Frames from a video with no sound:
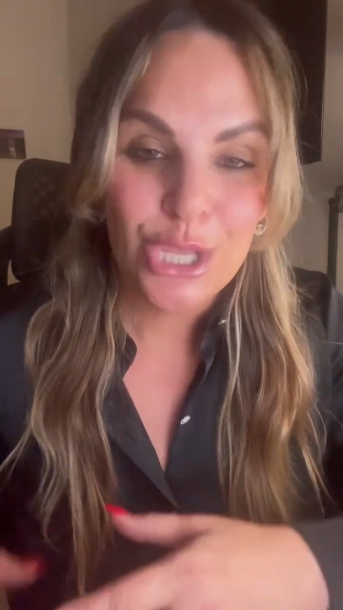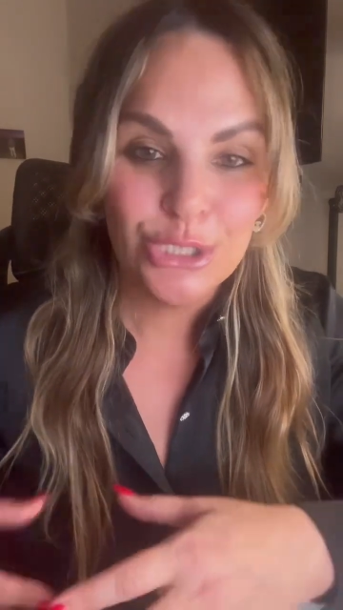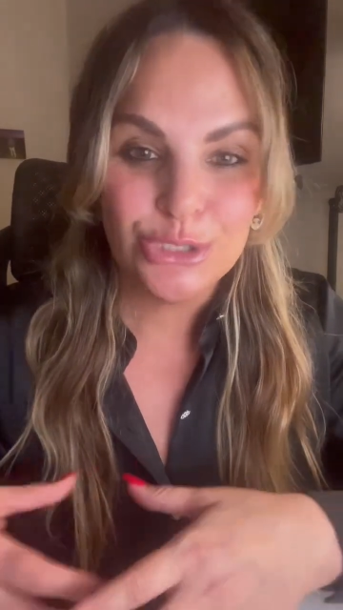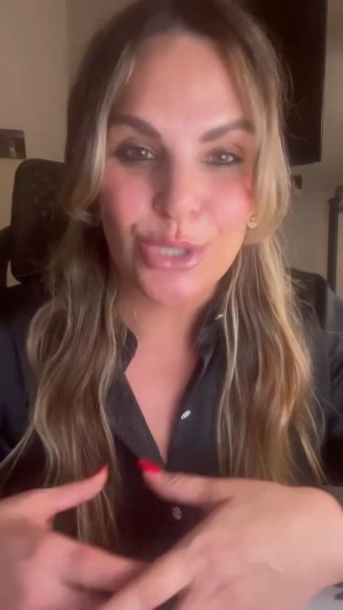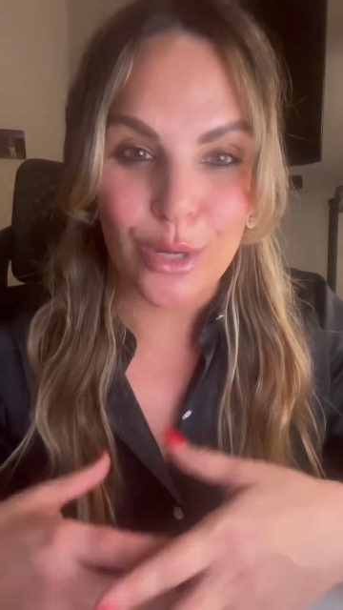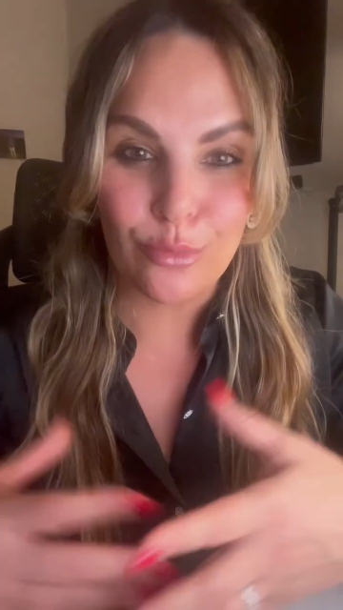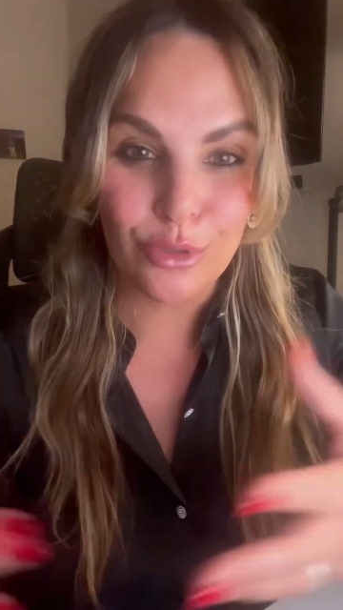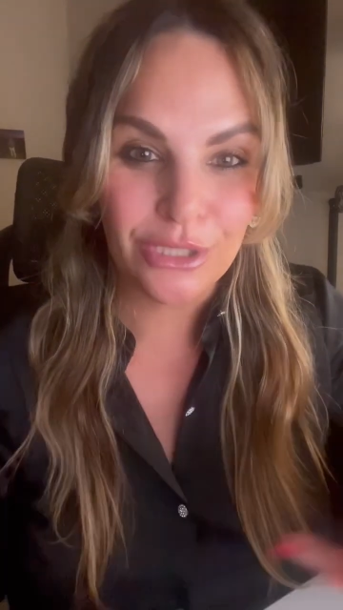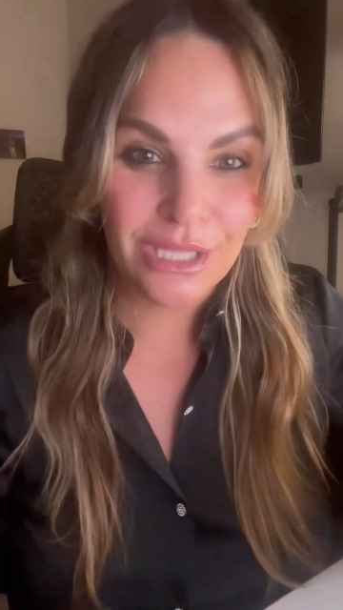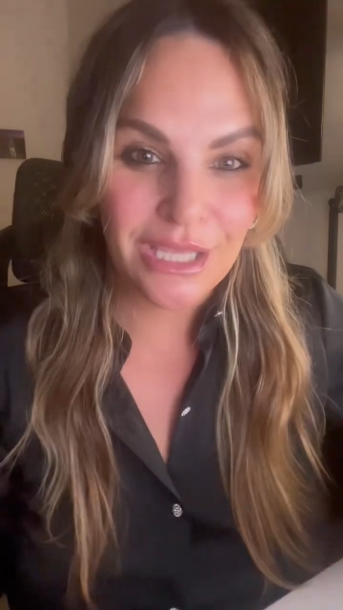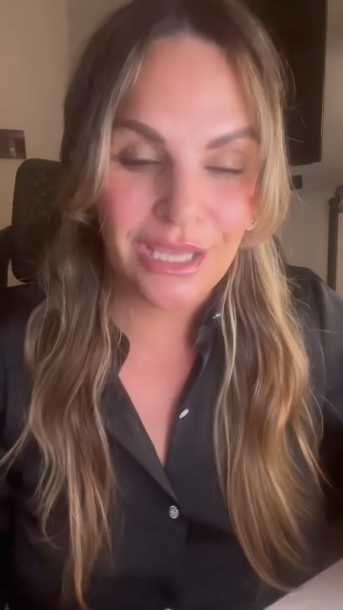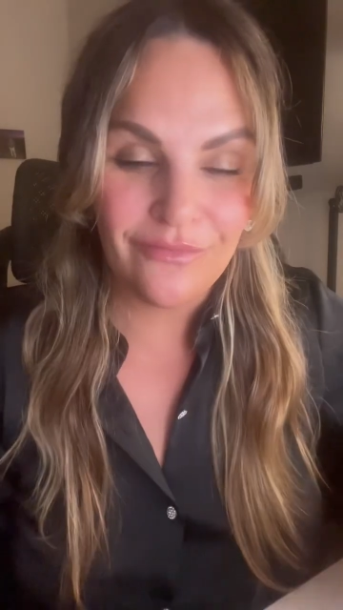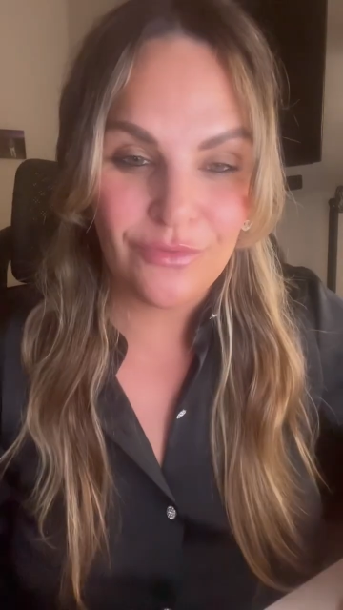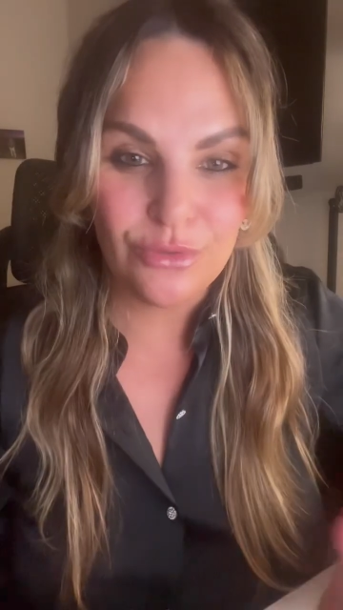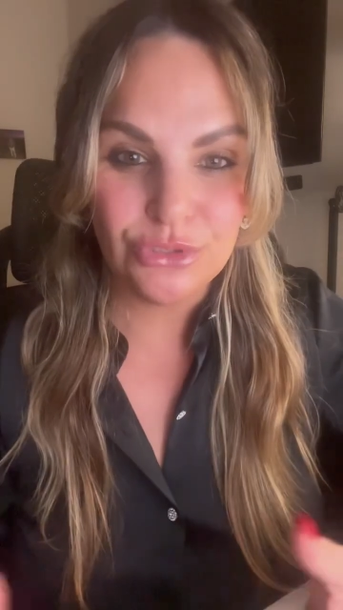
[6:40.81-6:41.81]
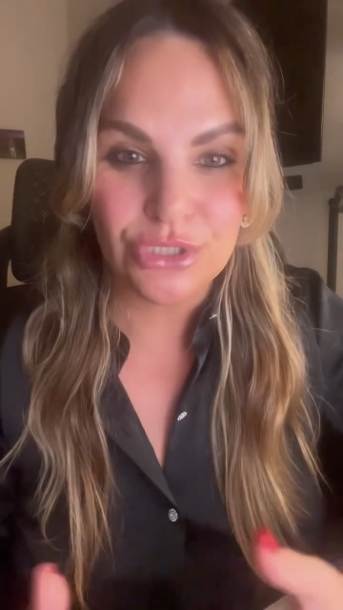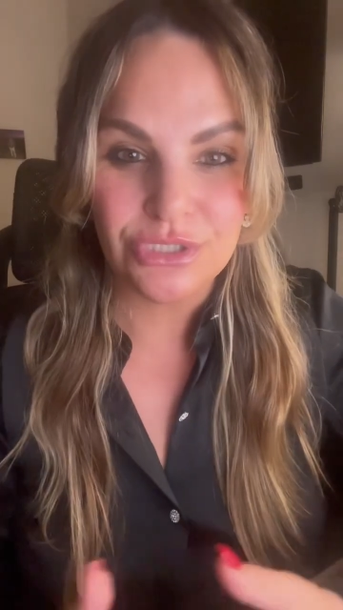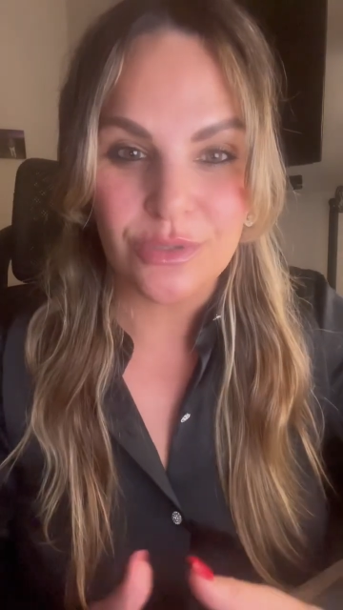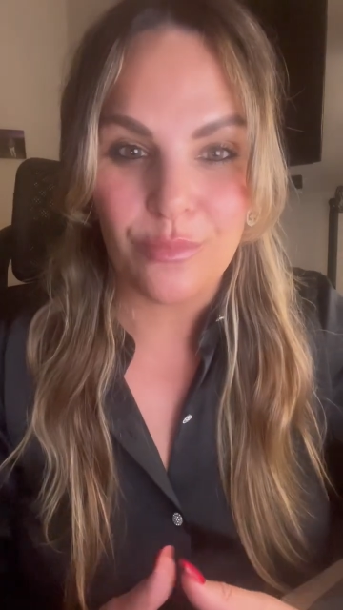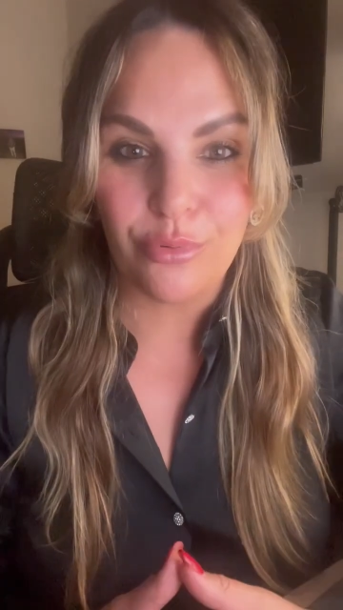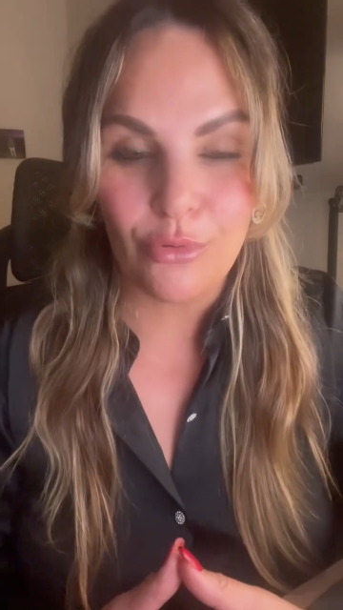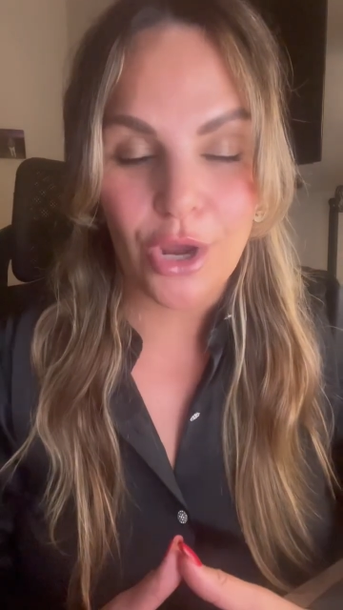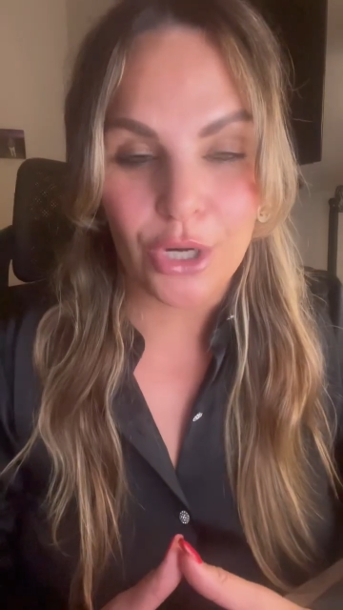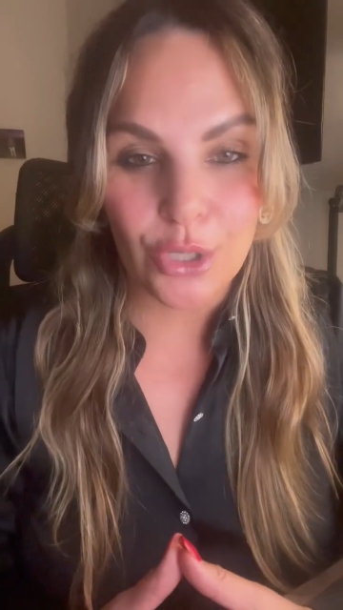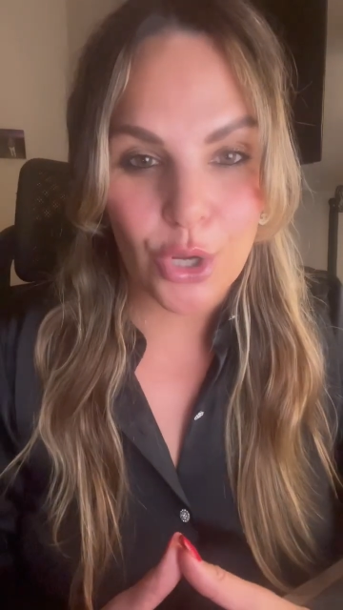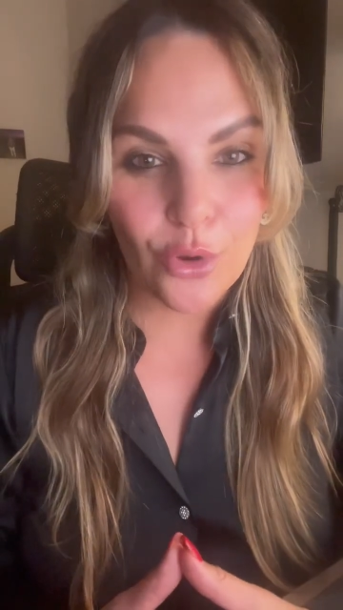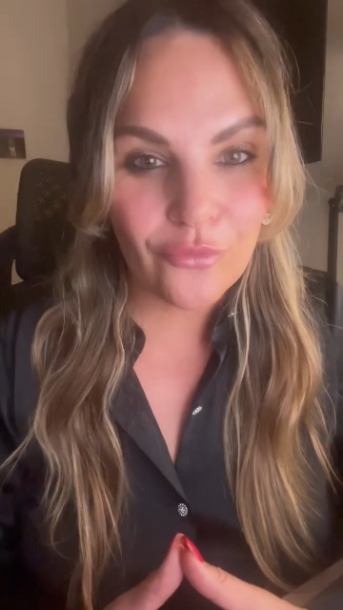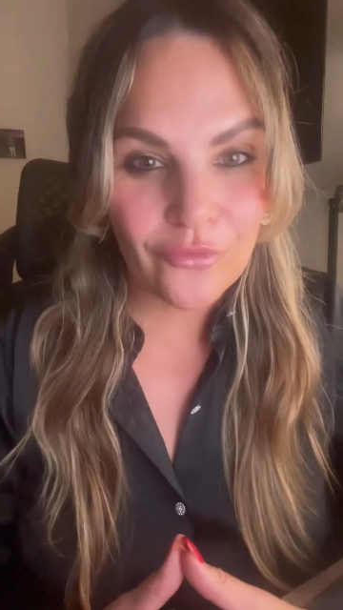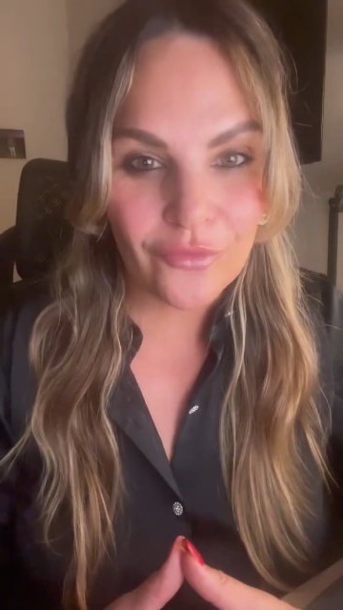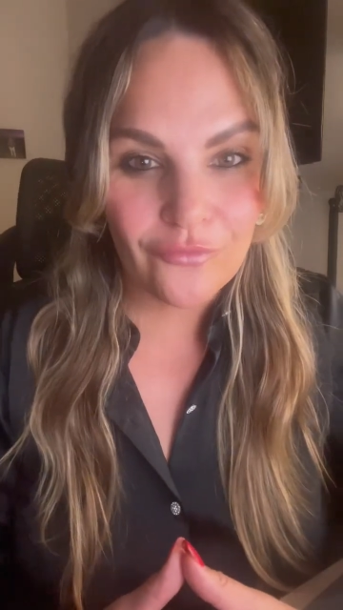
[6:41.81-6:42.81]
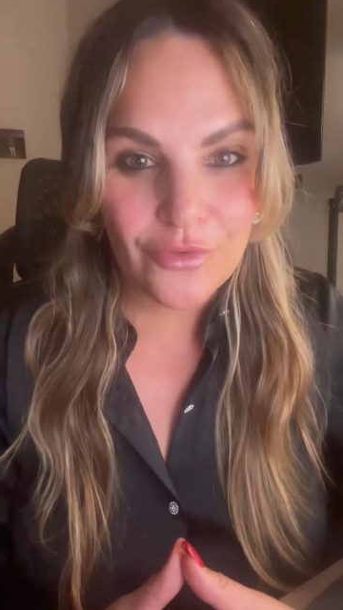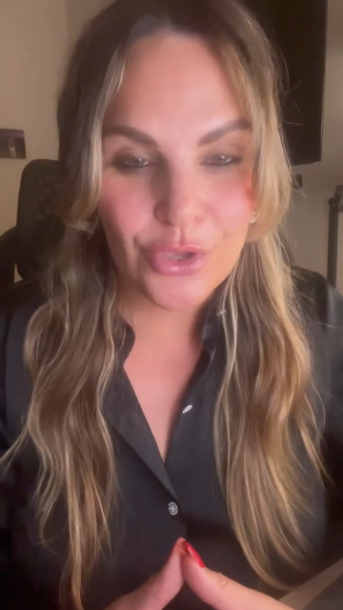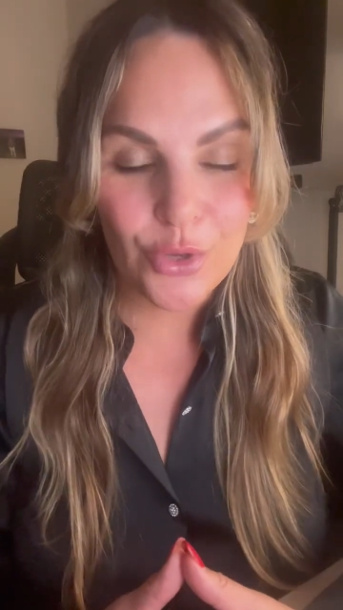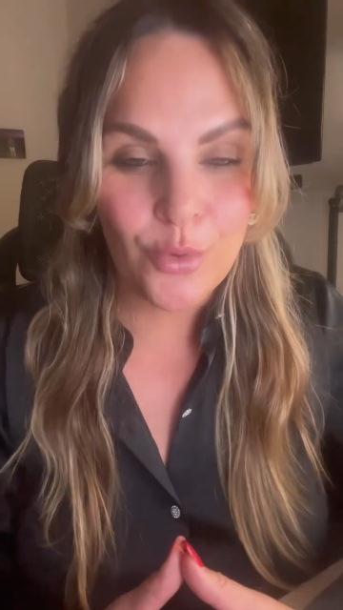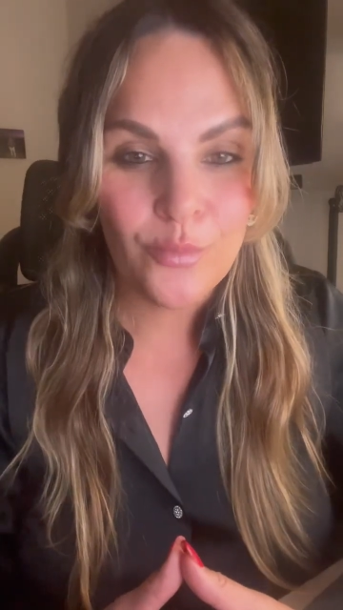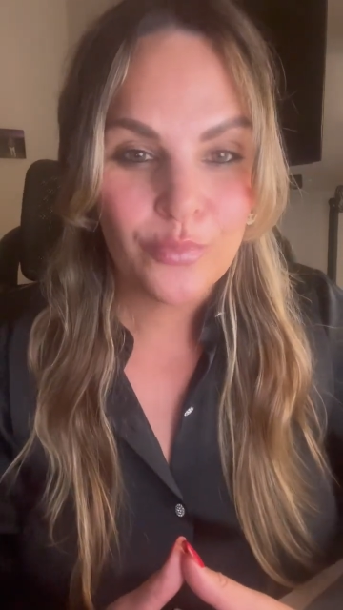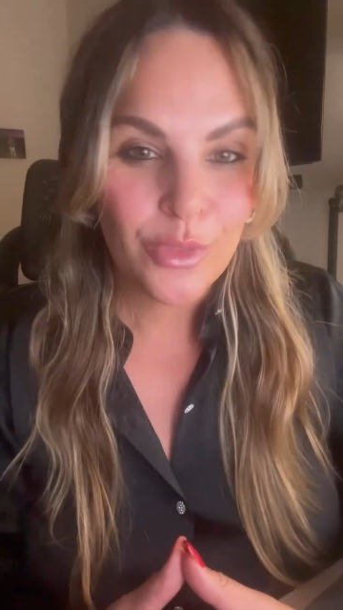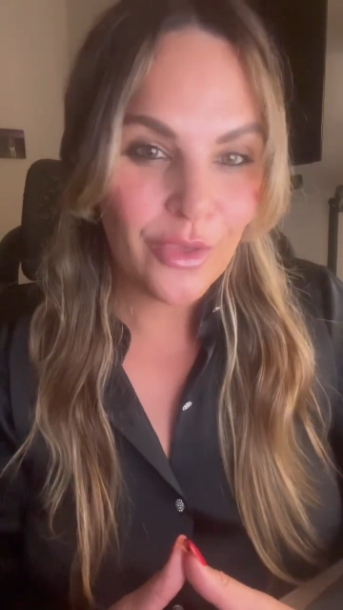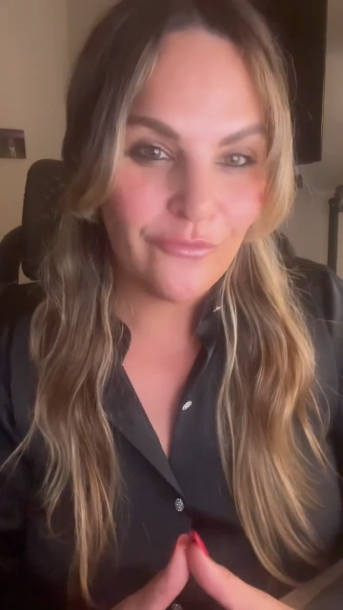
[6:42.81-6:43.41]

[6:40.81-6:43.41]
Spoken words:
So I really gave you just a broad overview.